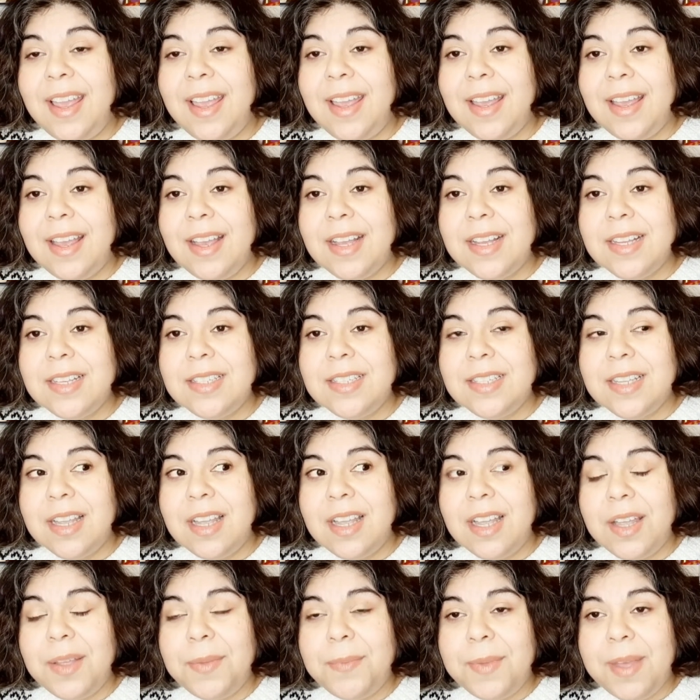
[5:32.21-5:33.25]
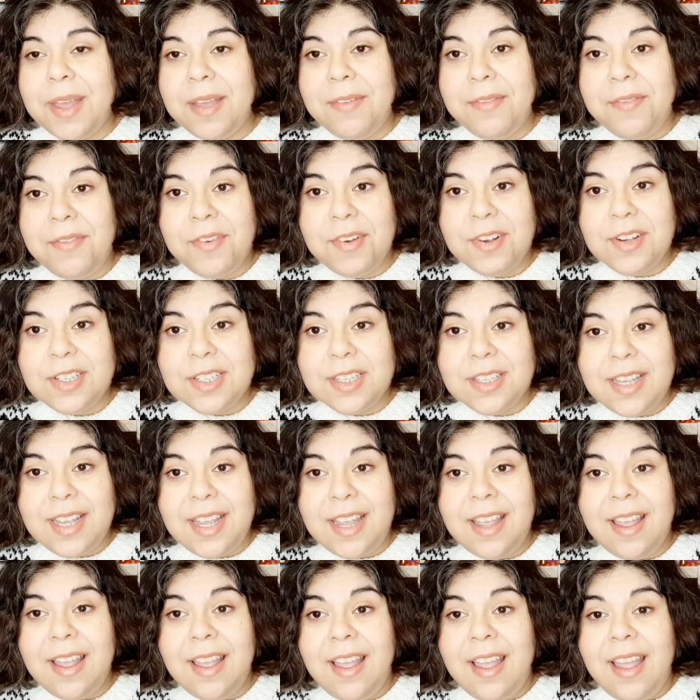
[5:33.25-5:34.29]
and
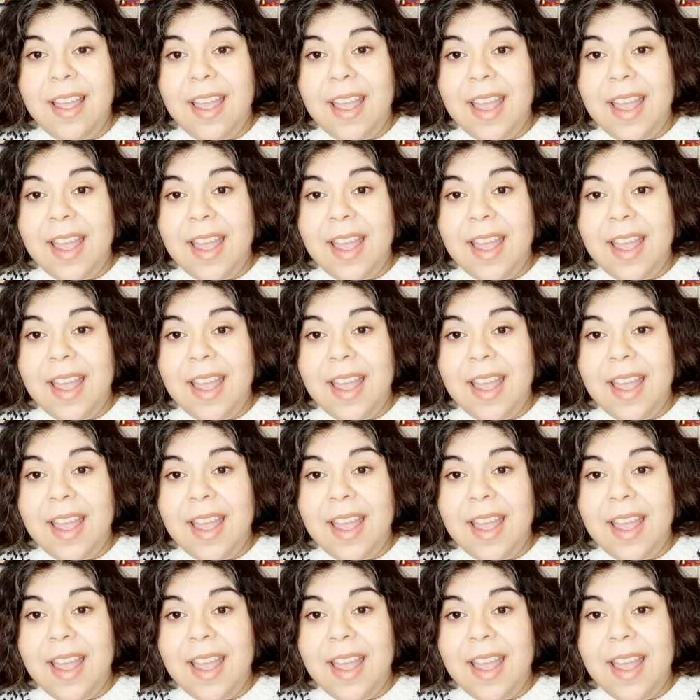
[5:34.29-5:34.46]
unfortunately,